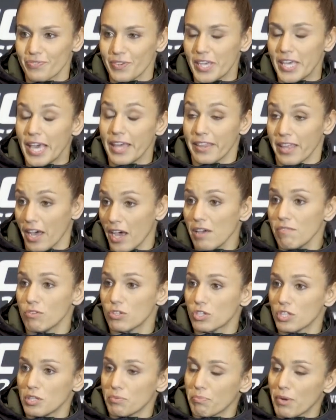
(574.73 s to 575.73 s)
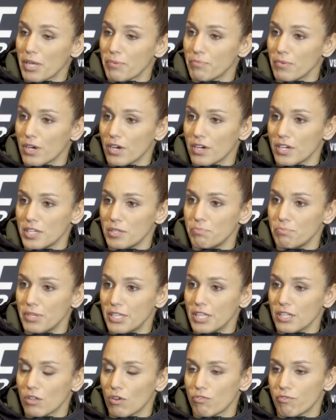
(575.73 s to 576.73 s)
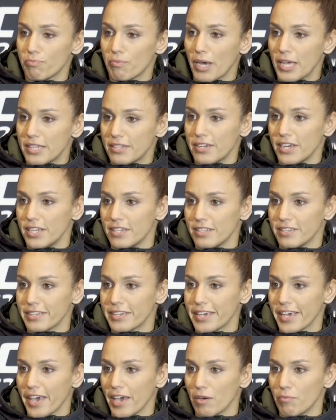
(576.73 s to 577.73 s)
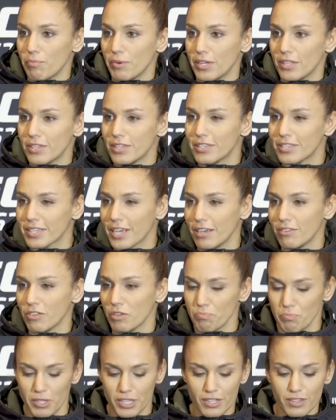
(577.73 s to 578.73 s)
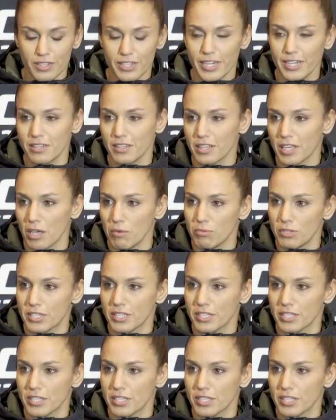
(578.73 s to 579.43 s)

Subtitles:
Yeah, I was in middle of my training camp, and it's kind of middle training camp.